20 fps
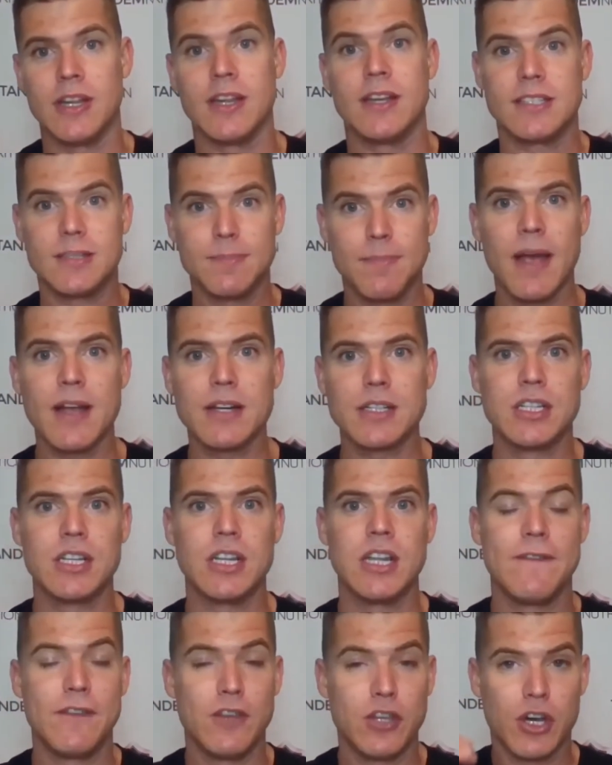especially
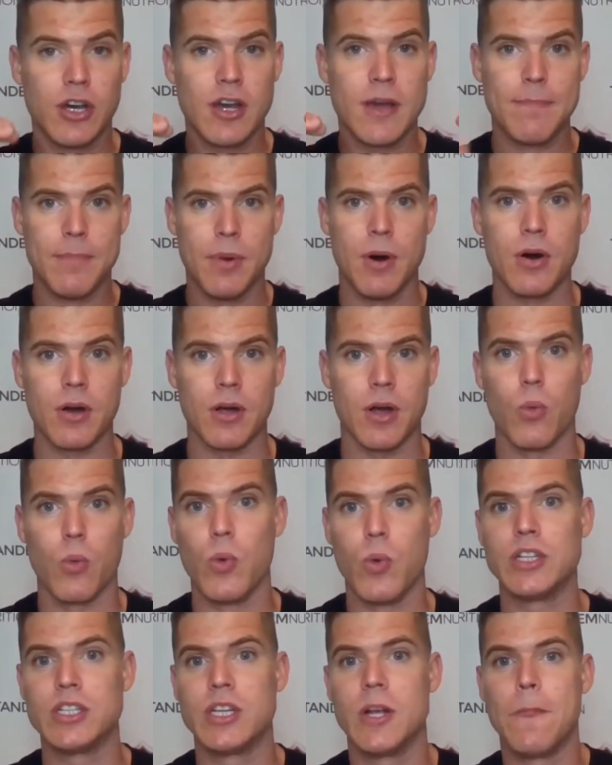if you cook in bulk,
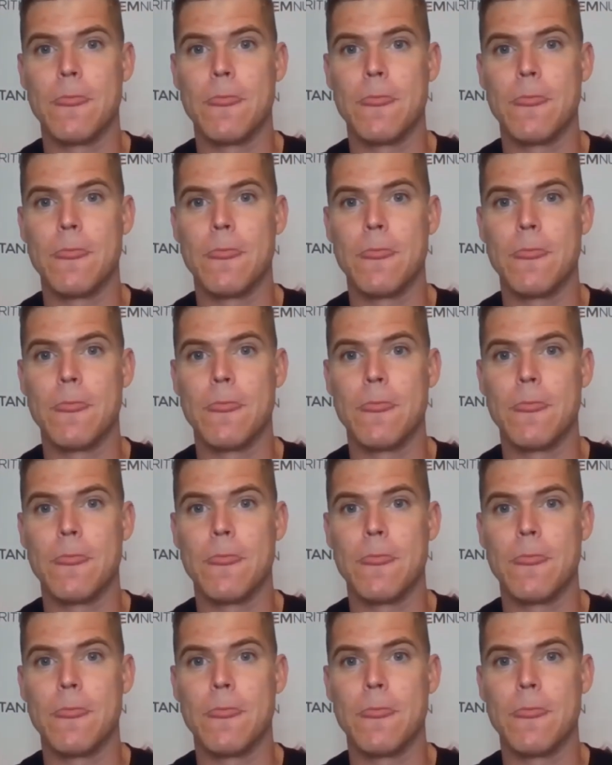which